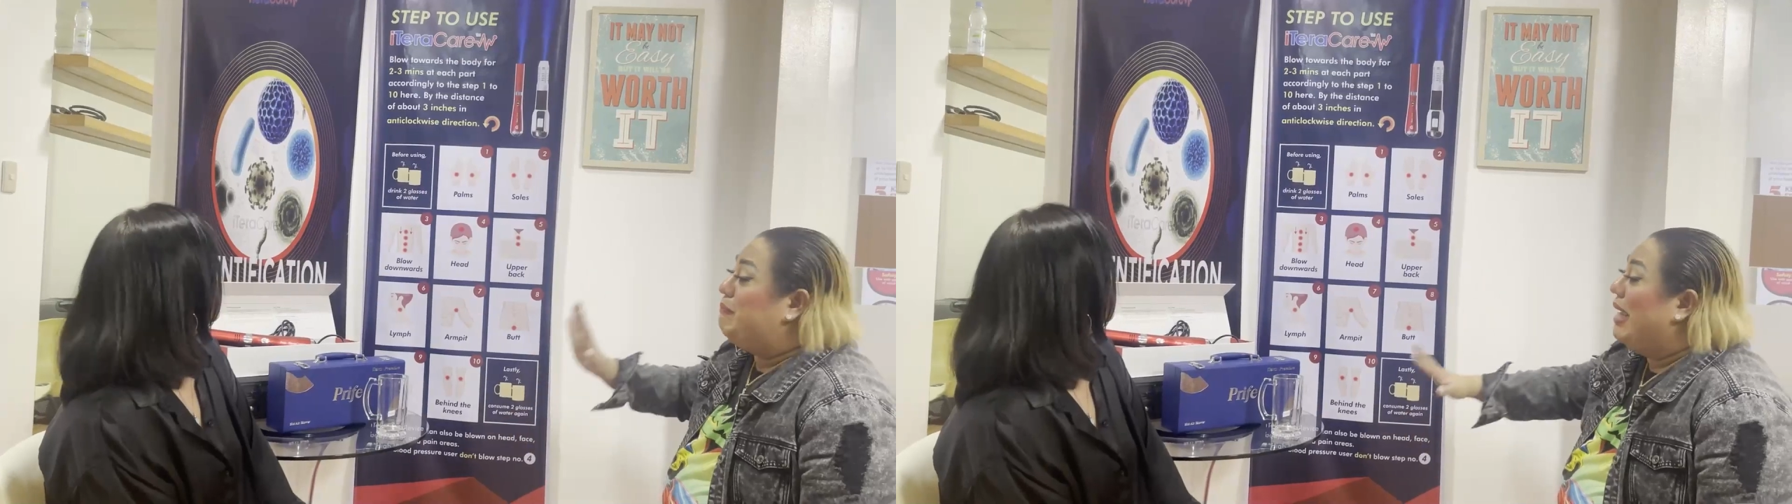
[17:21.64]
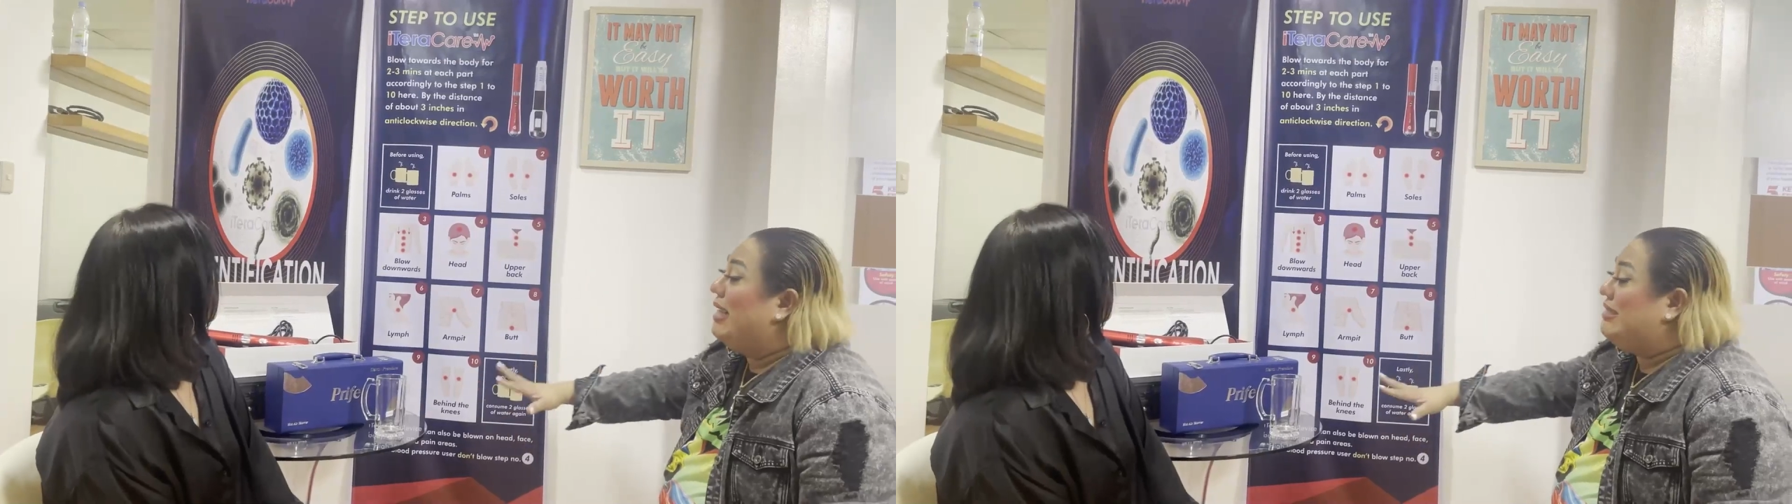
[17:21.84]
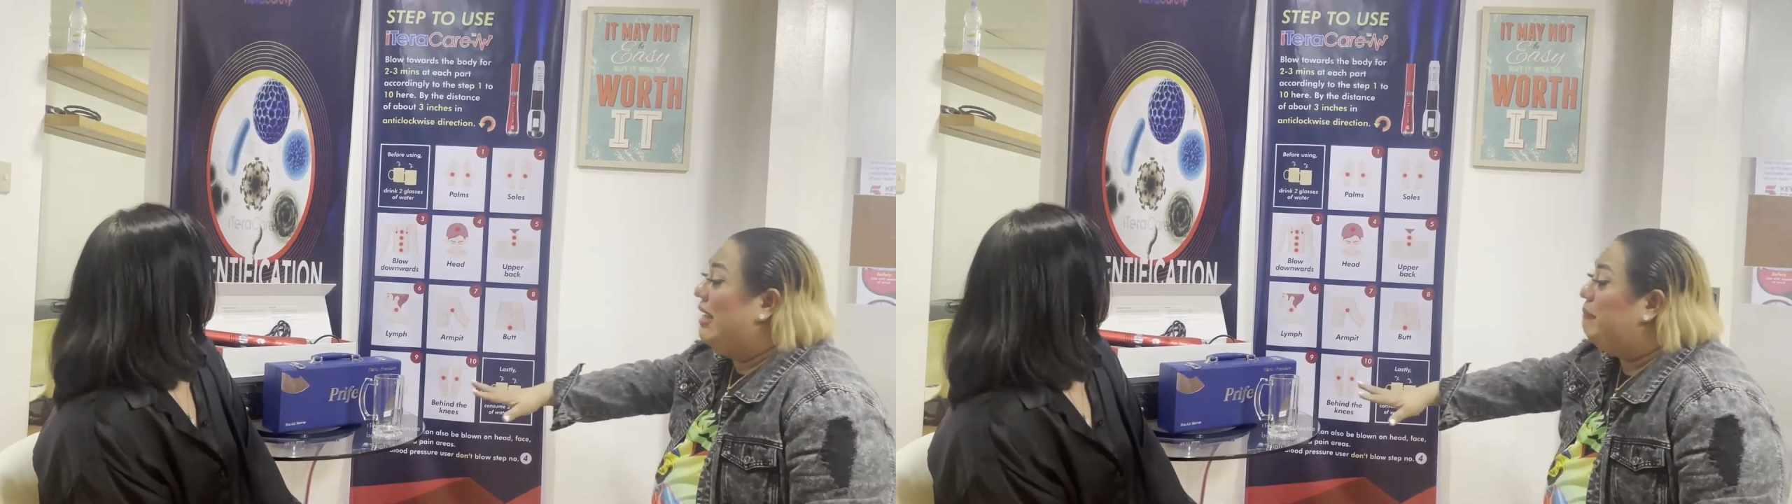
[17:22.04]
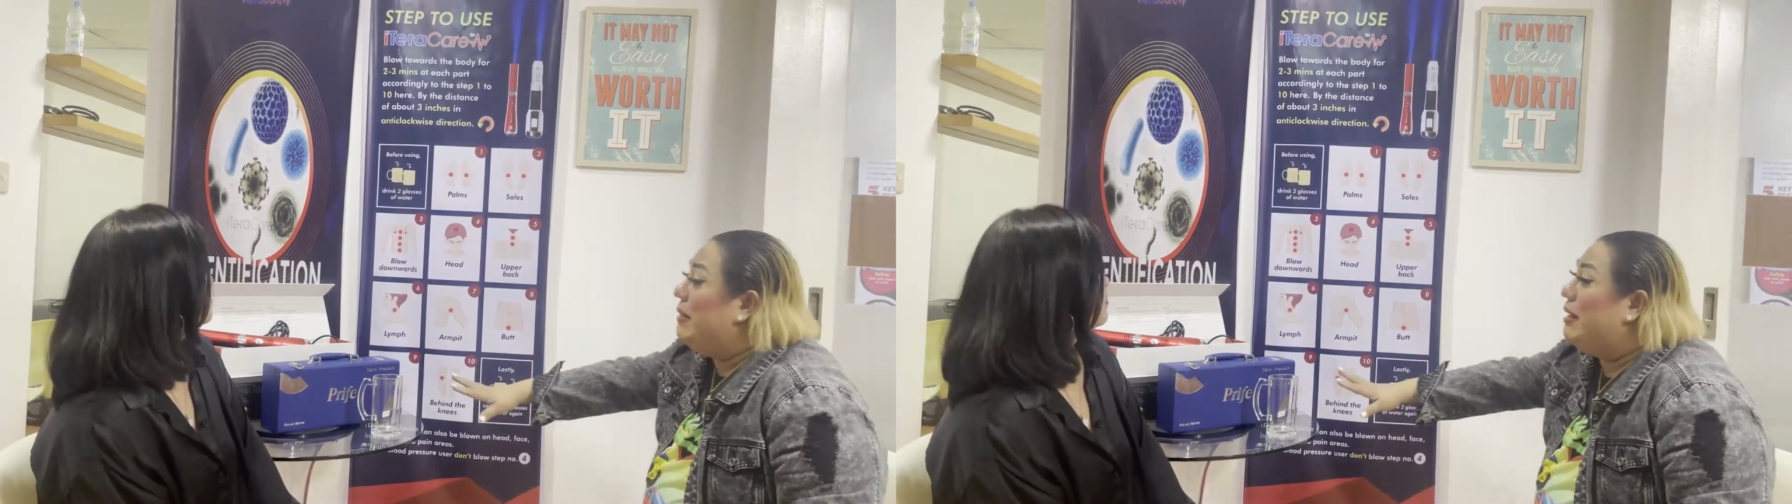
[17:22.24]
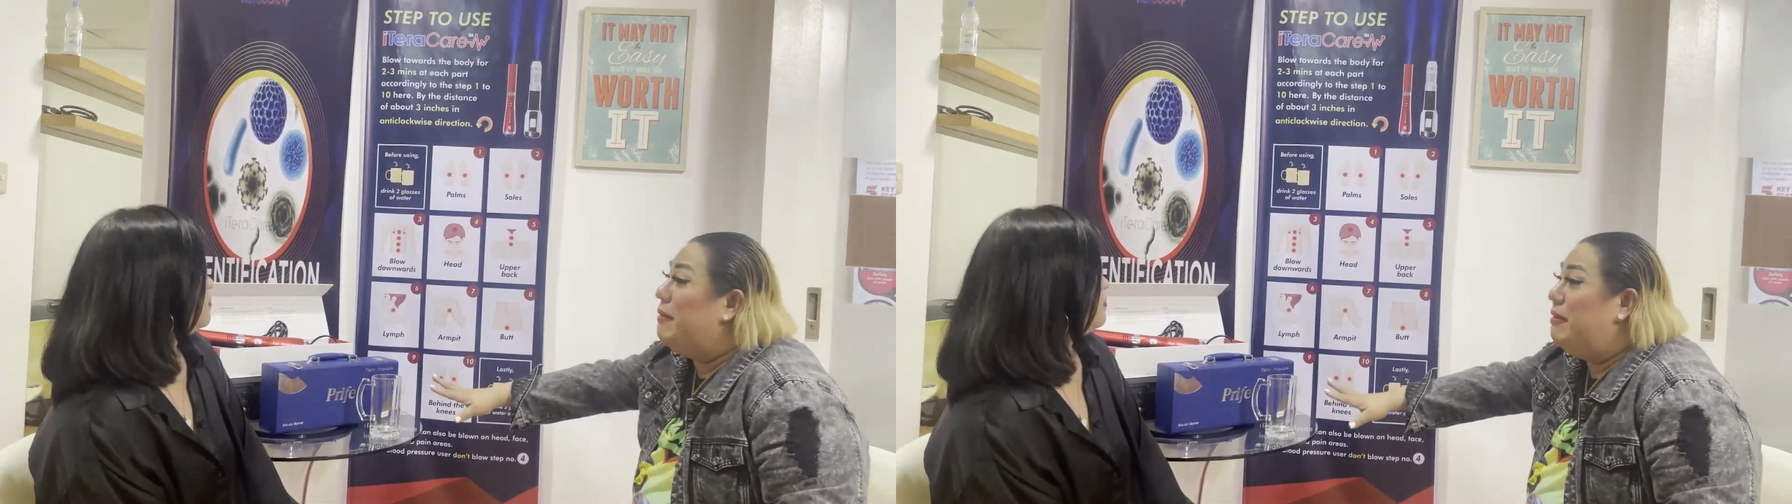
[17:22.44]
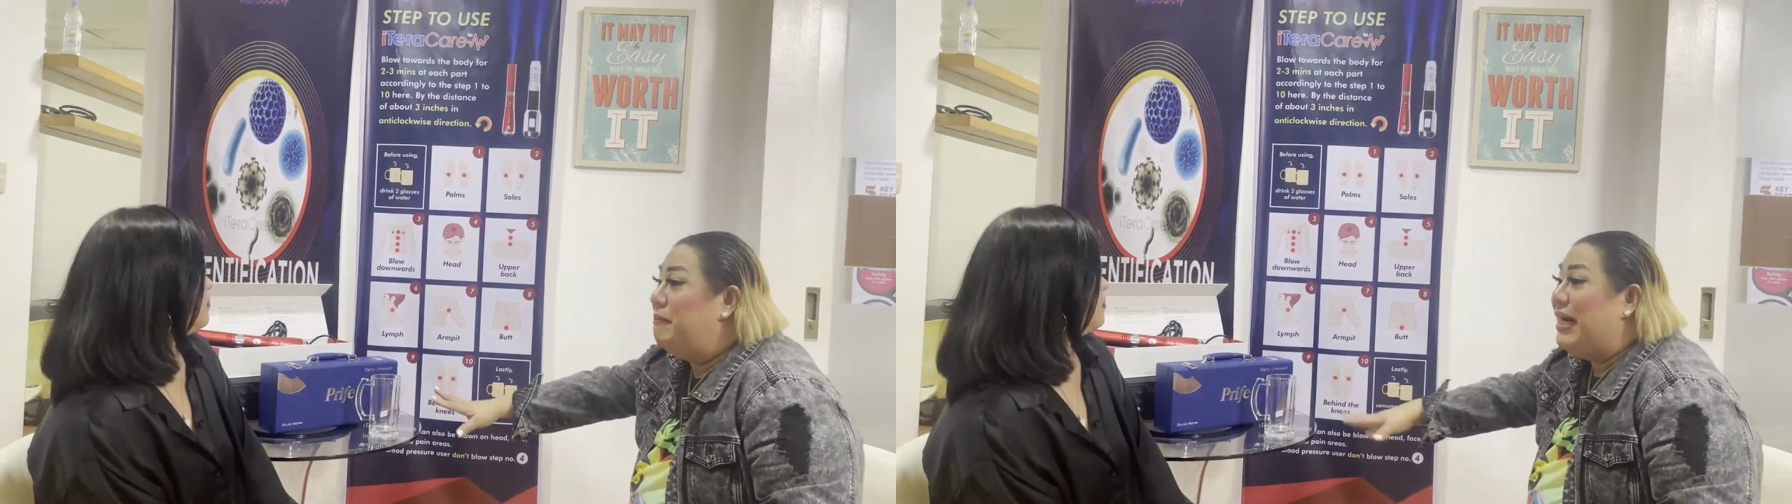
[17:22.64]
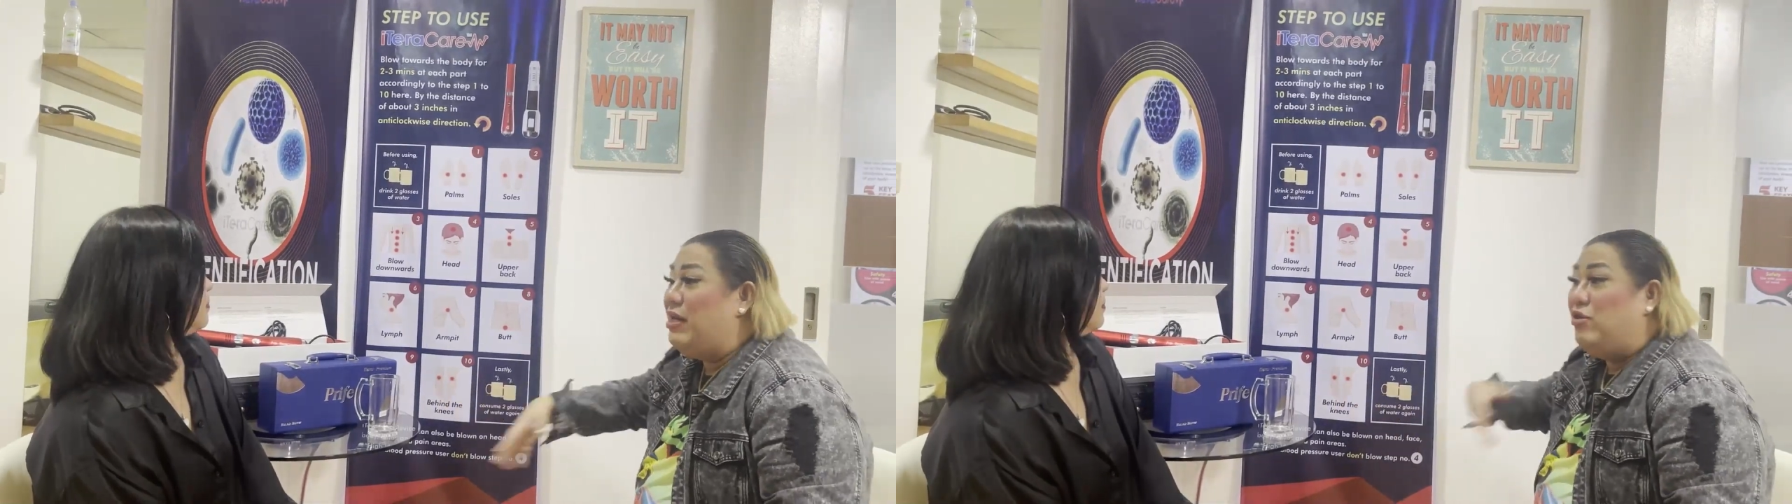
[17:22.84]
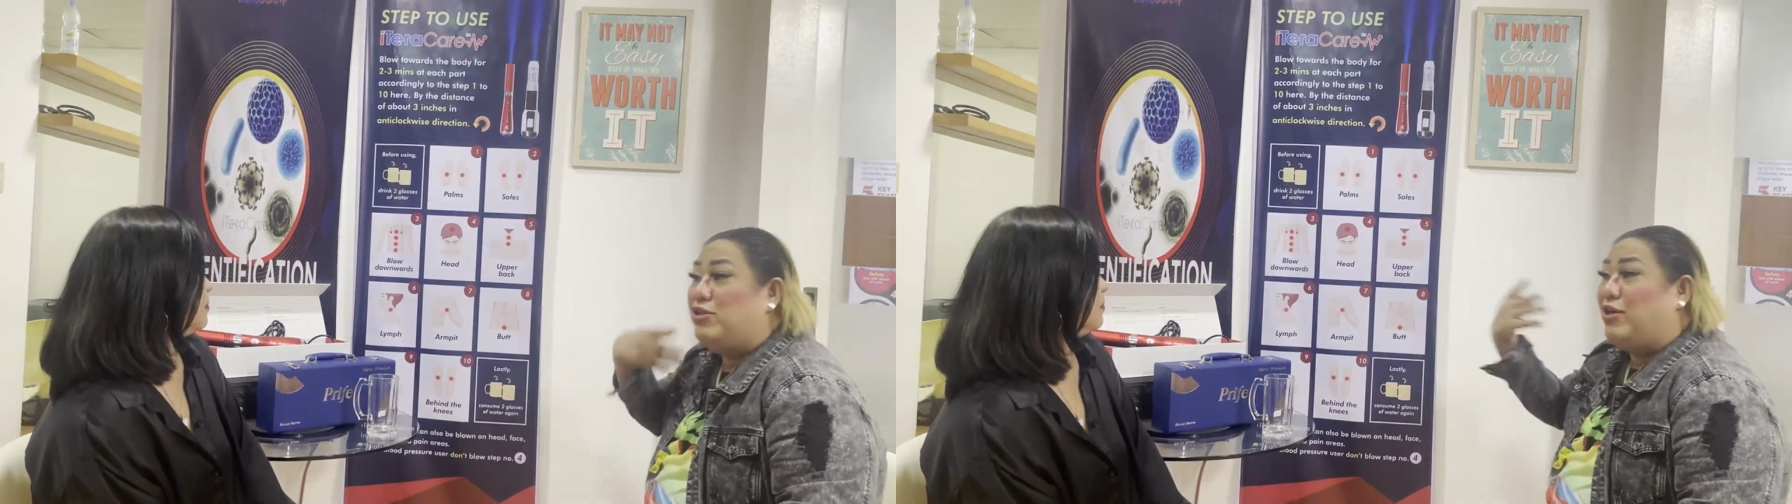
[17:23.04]
kasi parang
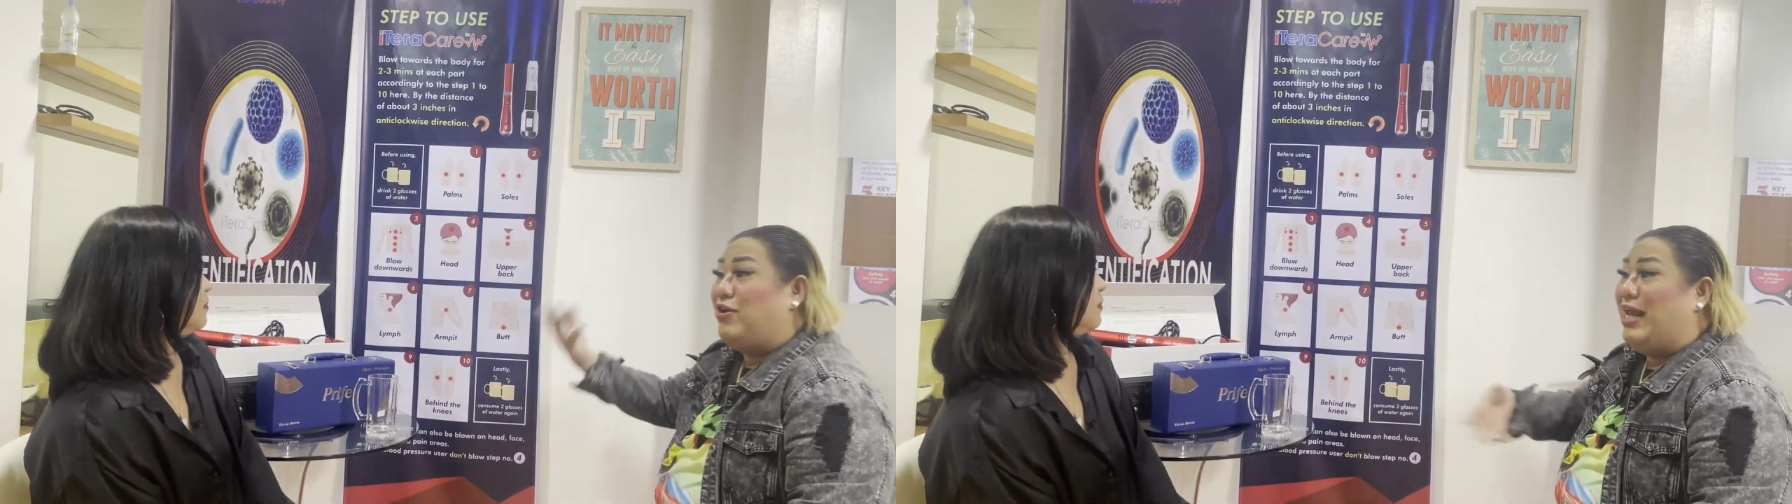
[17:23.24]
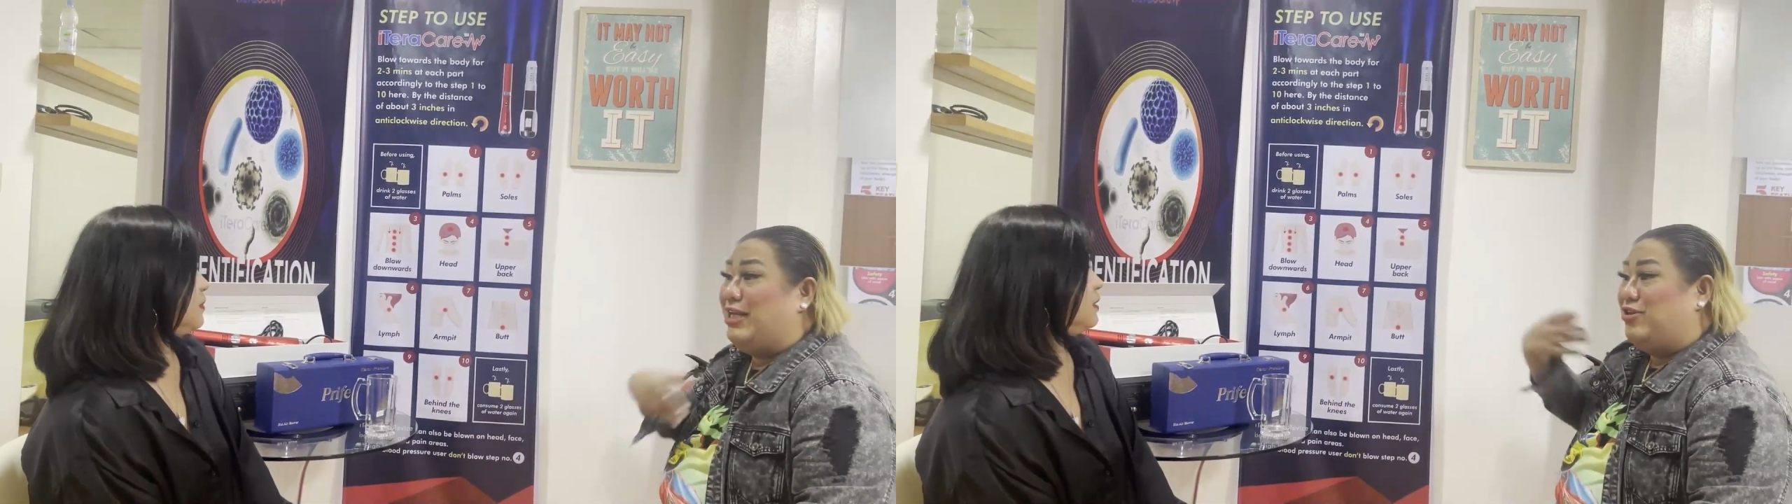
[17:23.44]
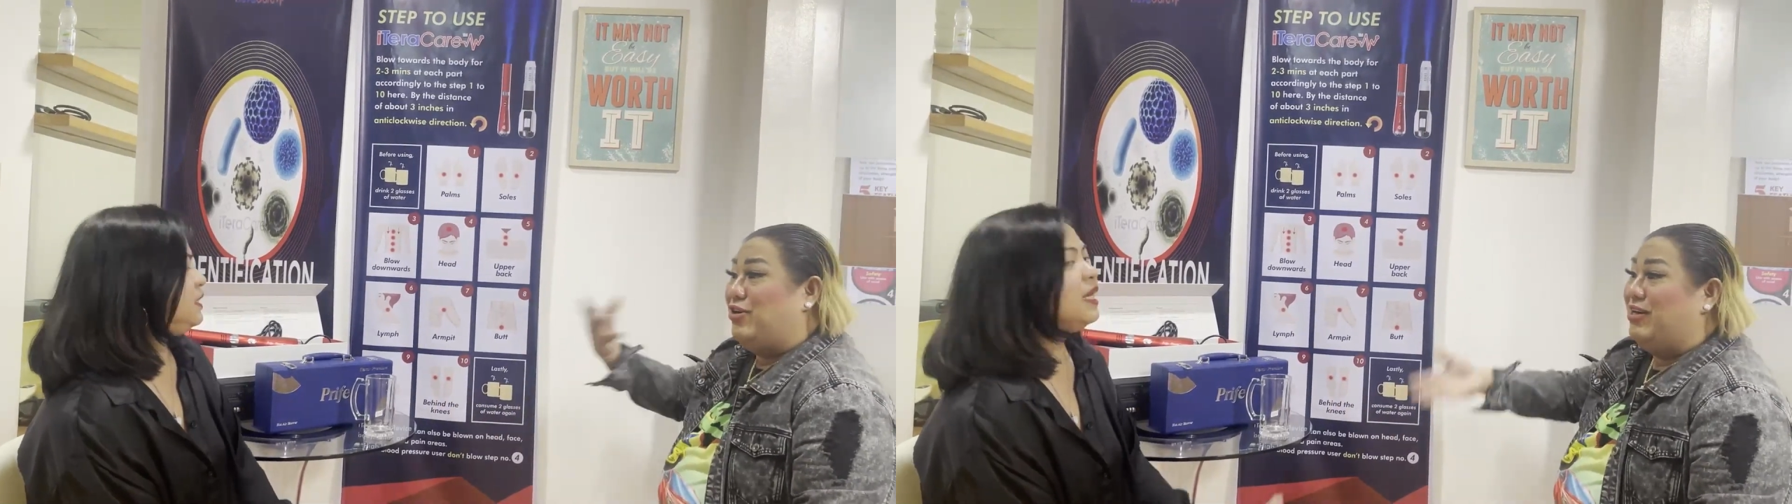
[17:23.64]
maganda yung circulation.